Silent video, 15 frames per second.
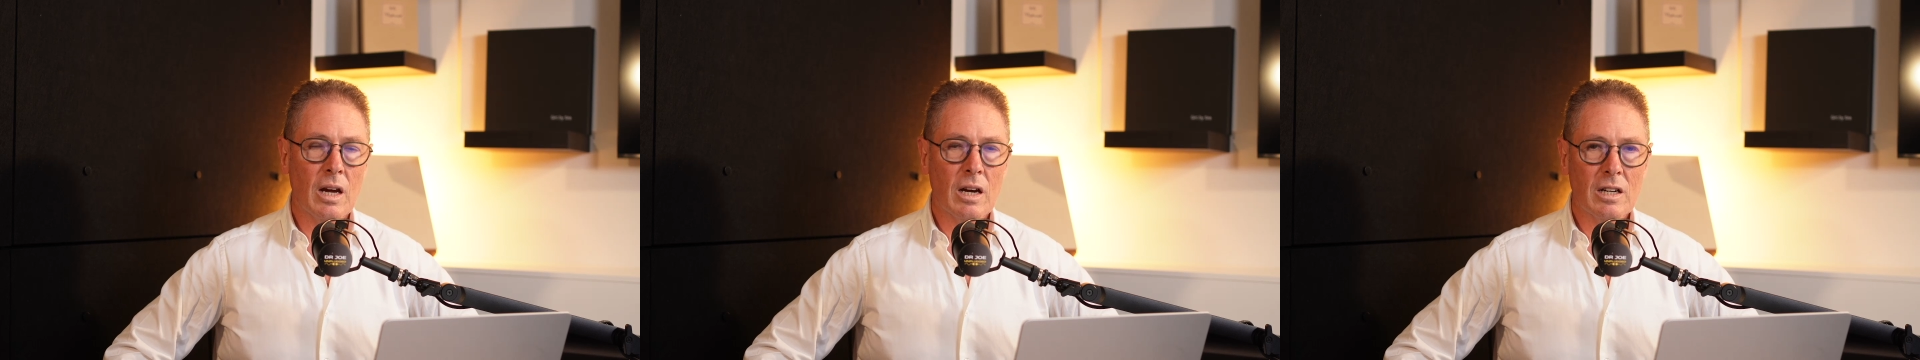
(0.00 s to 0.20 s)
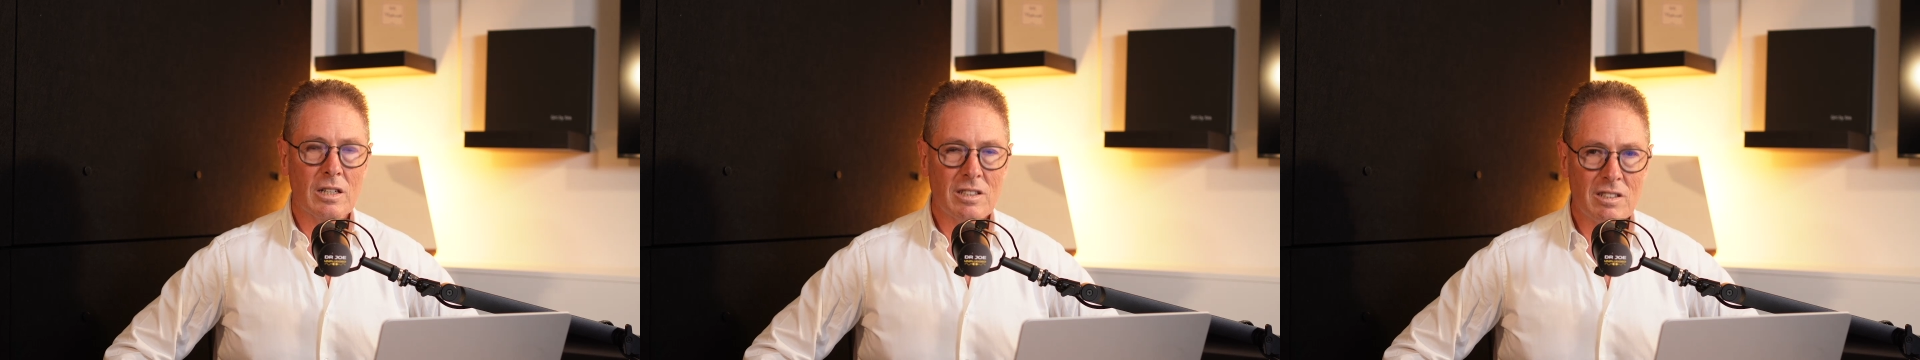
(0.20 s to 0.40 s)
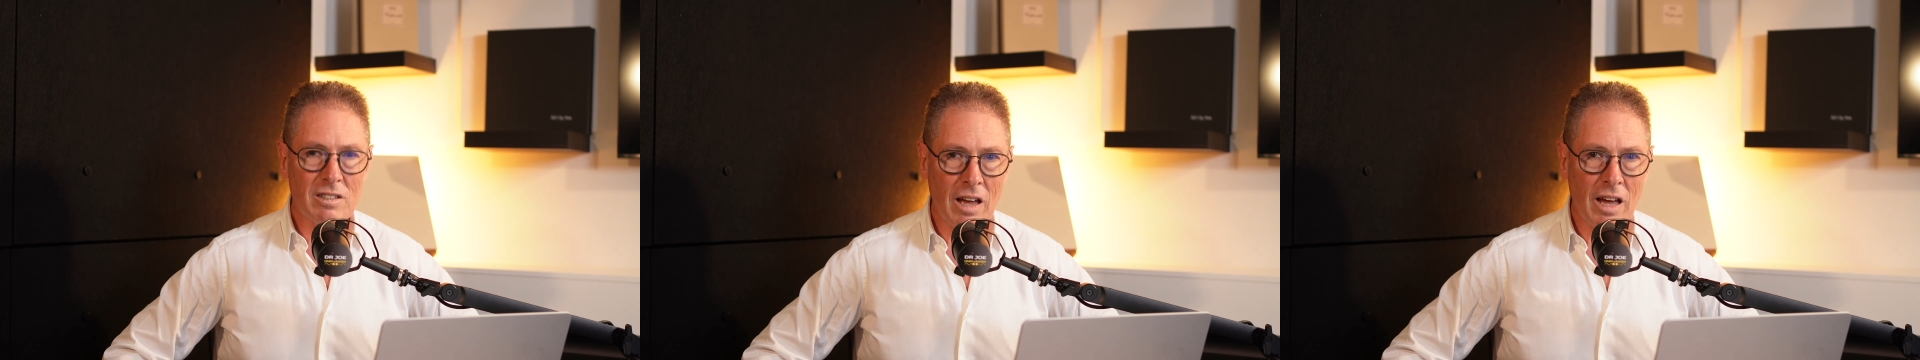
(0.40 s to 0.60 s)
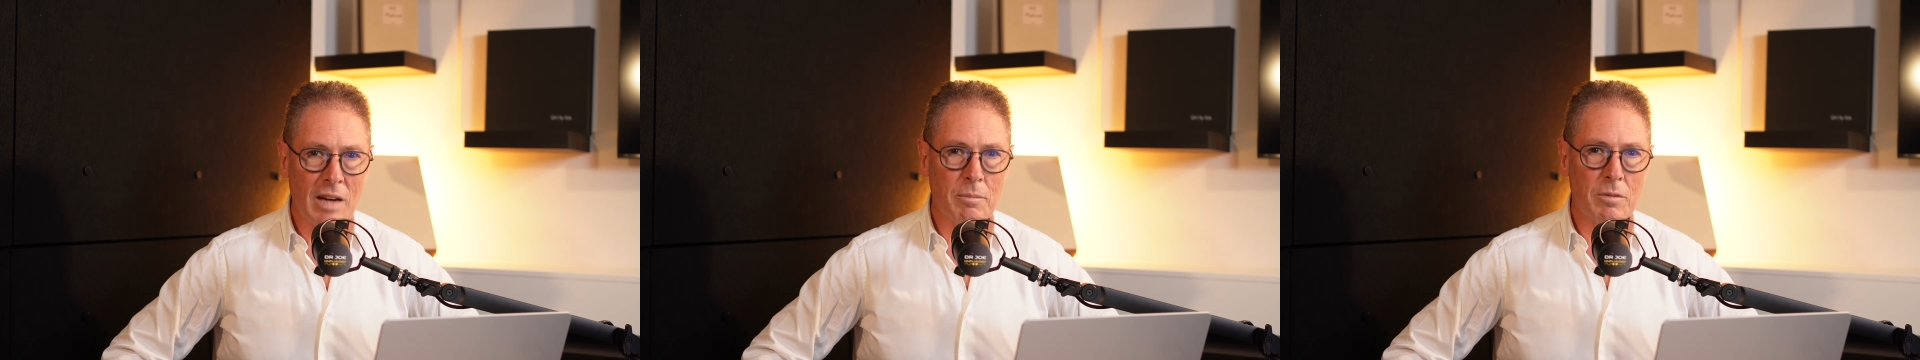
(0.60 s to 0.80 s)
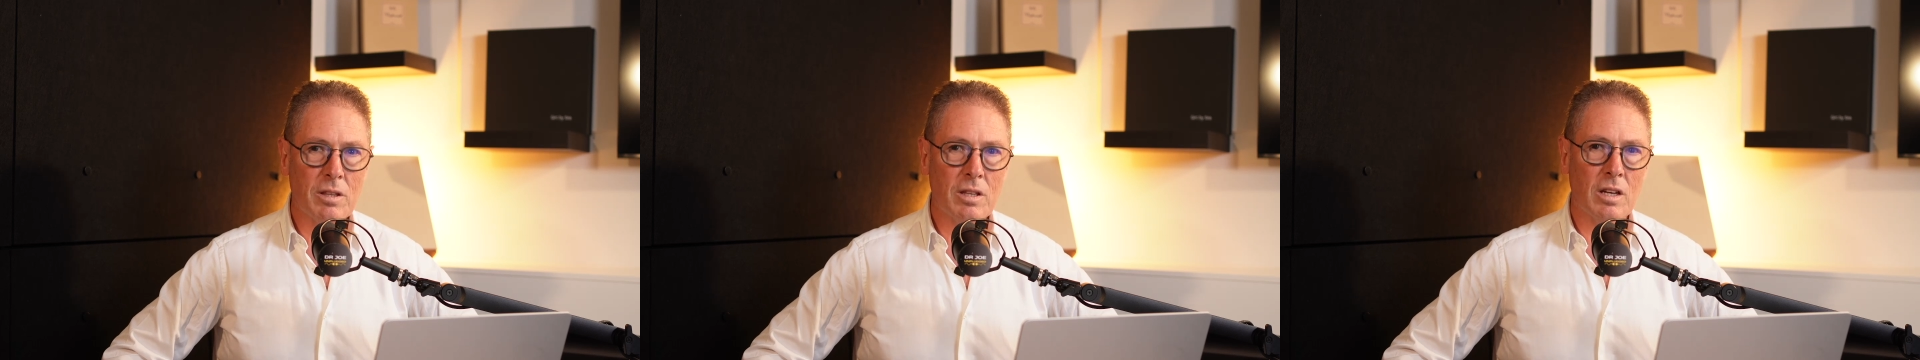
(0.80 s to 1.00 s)
Same
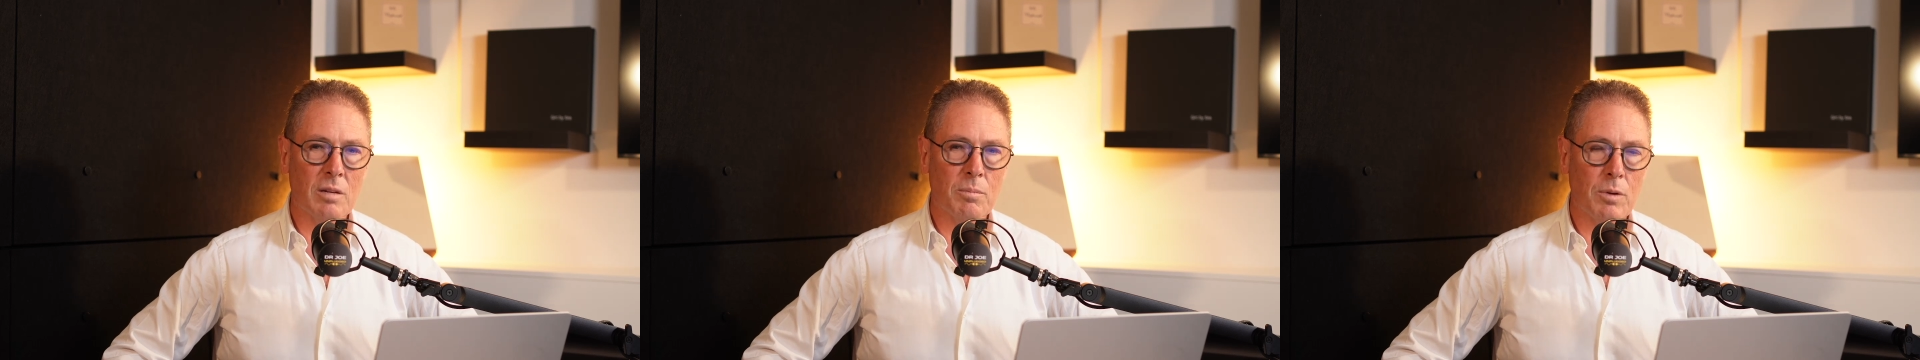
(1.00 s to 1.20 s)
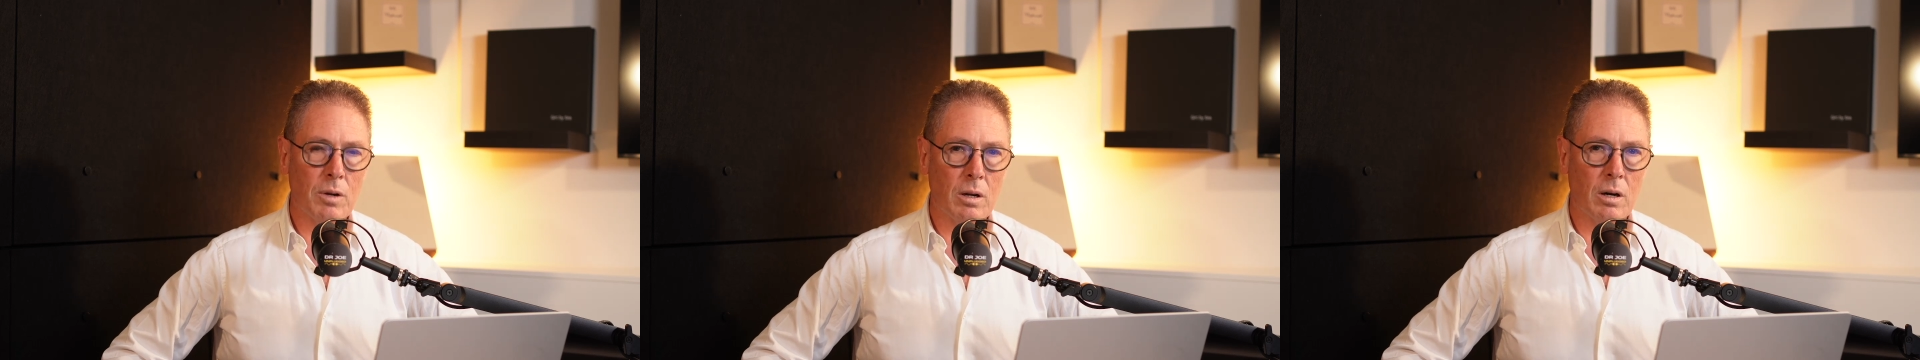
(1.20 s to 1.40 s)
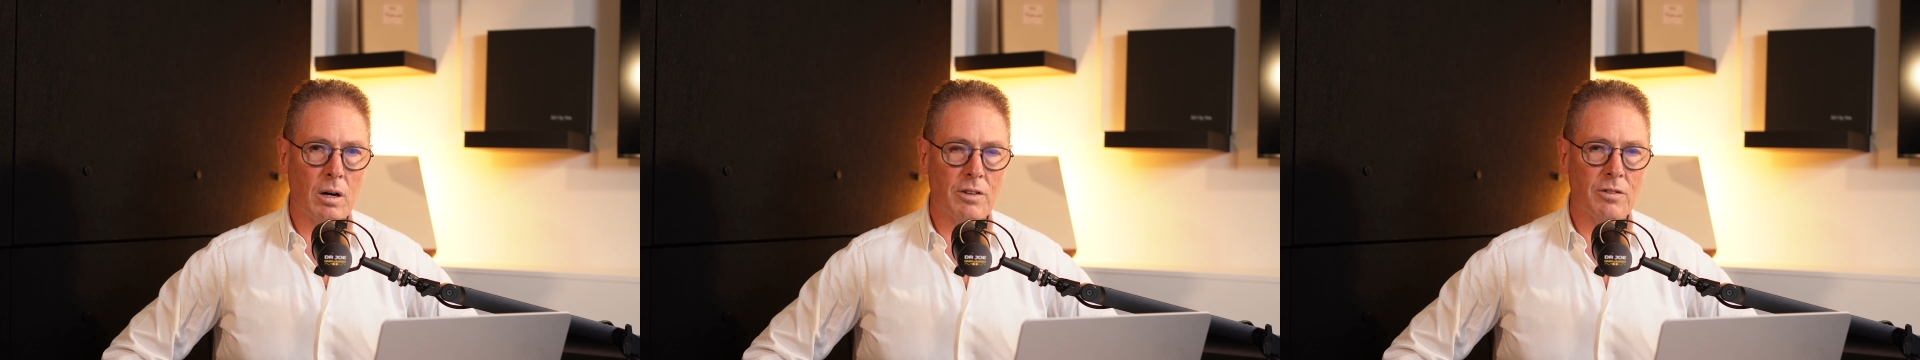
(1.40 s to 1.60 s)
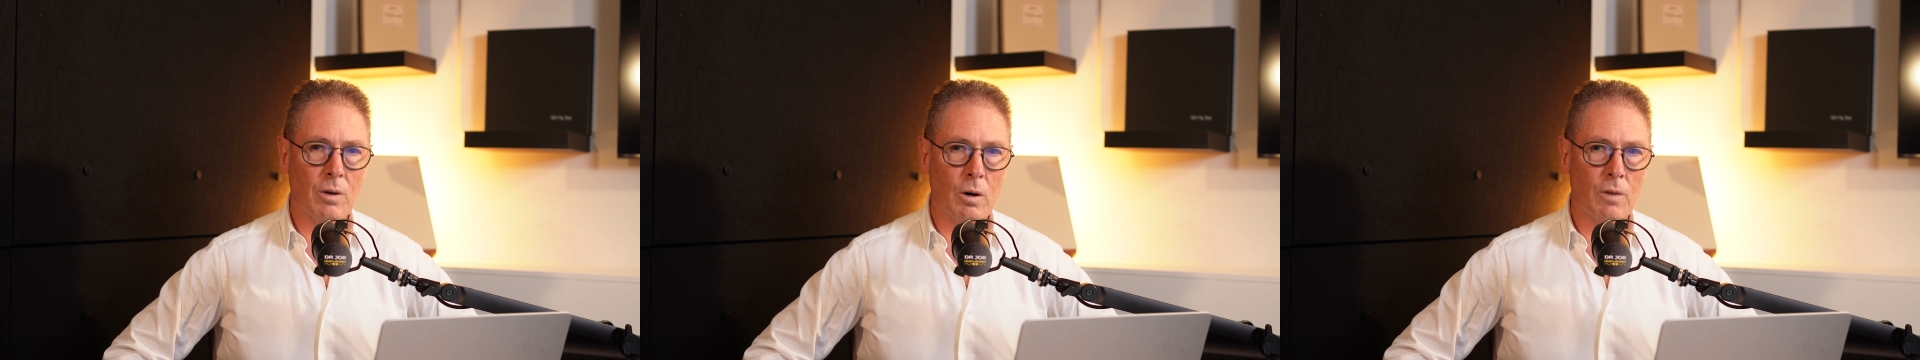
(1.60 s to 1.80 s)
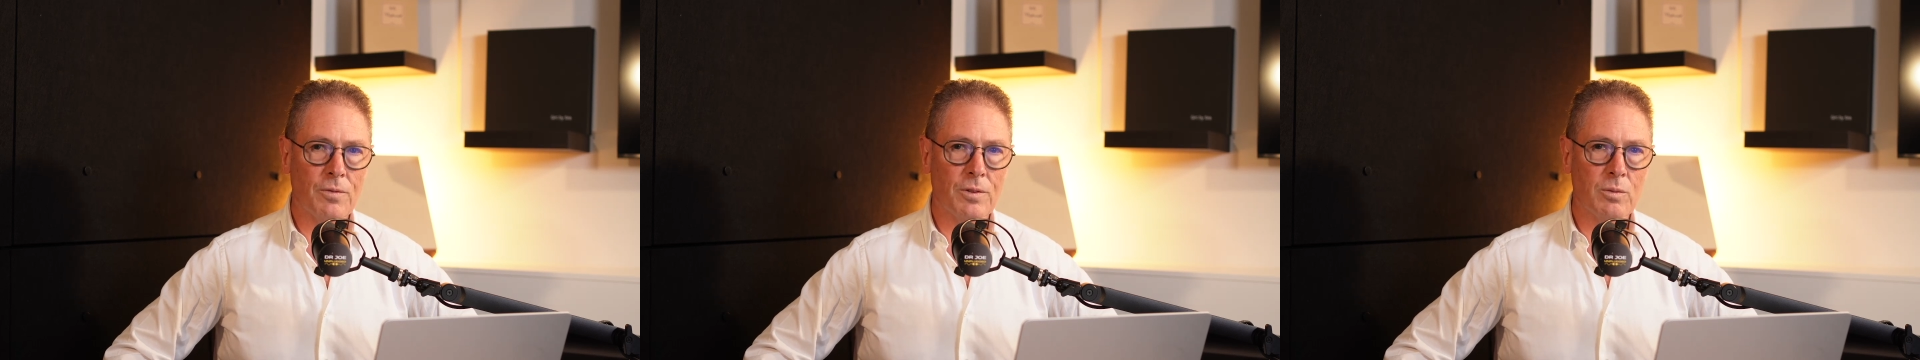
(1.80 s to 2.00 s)
thing applies
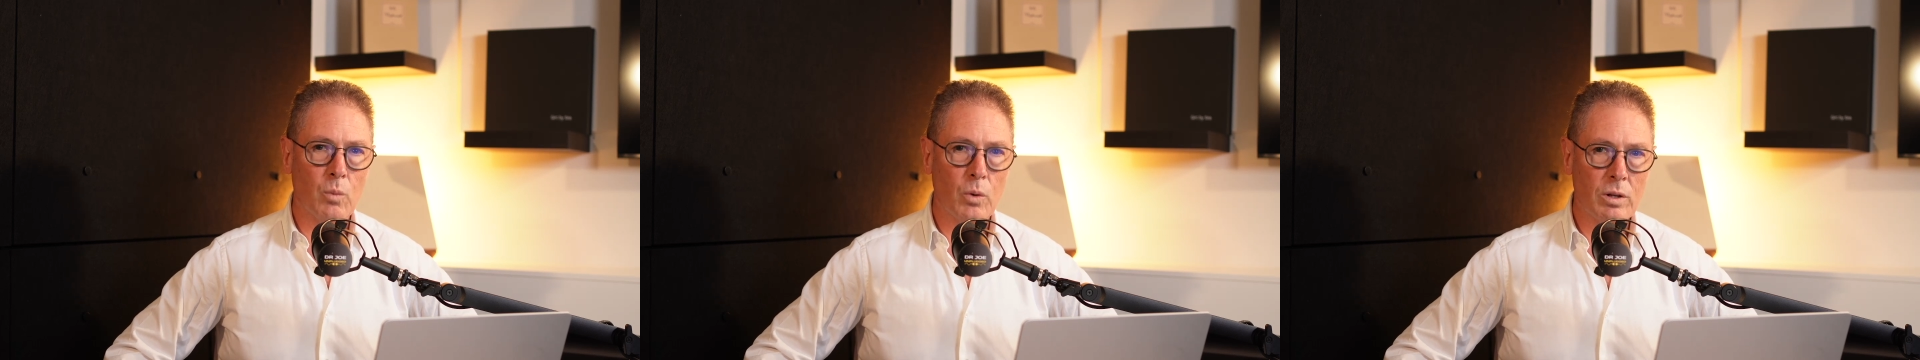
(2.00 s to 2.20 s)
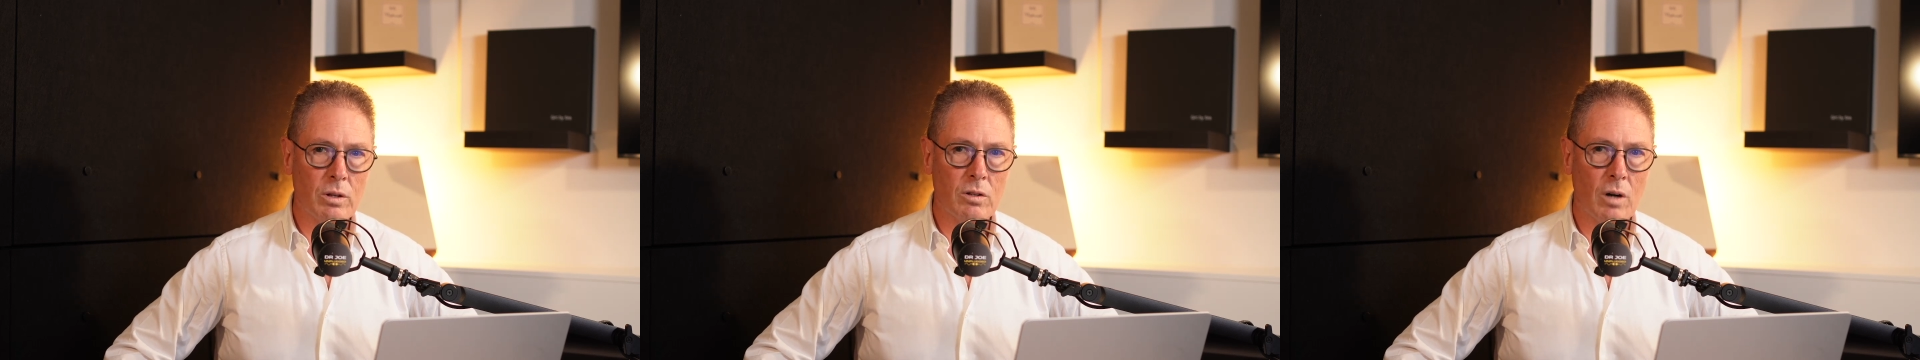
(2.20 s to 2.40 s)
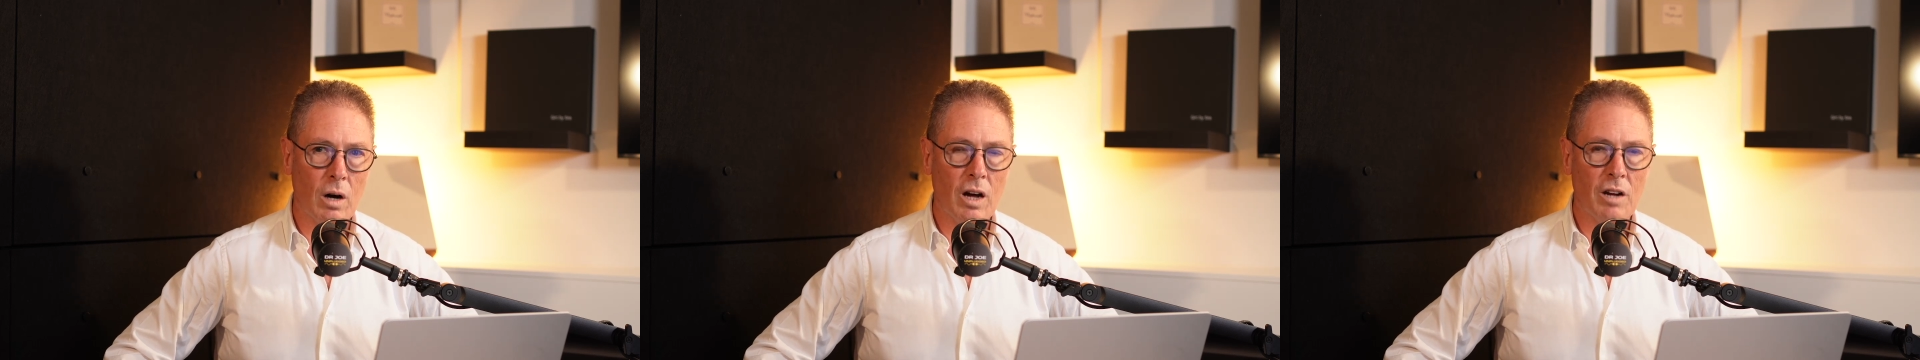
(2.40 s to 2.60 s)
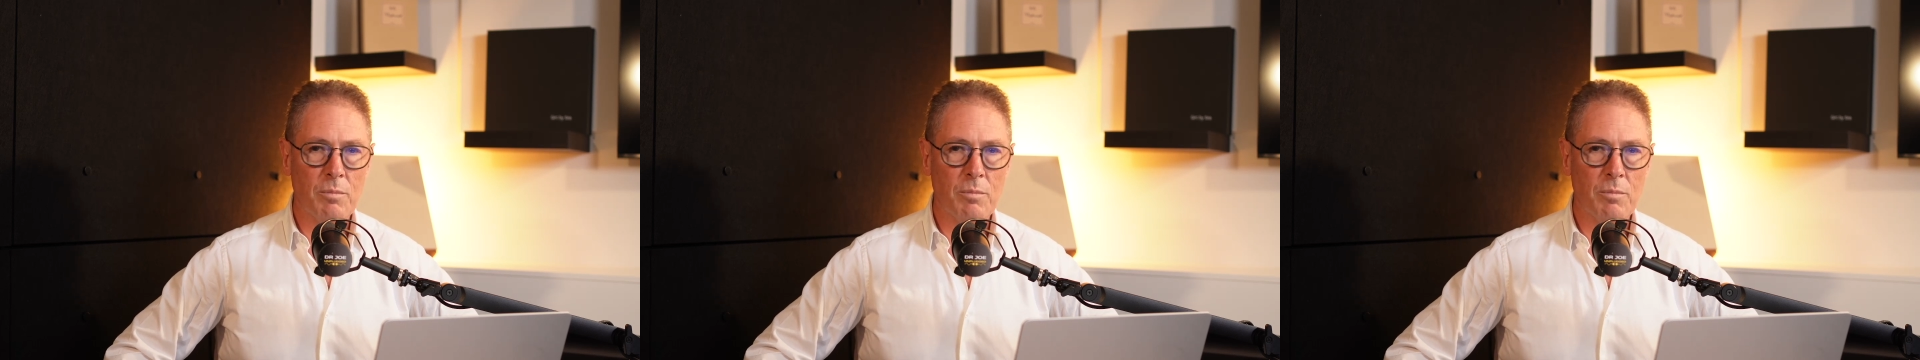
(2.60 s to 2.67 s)
often with diet.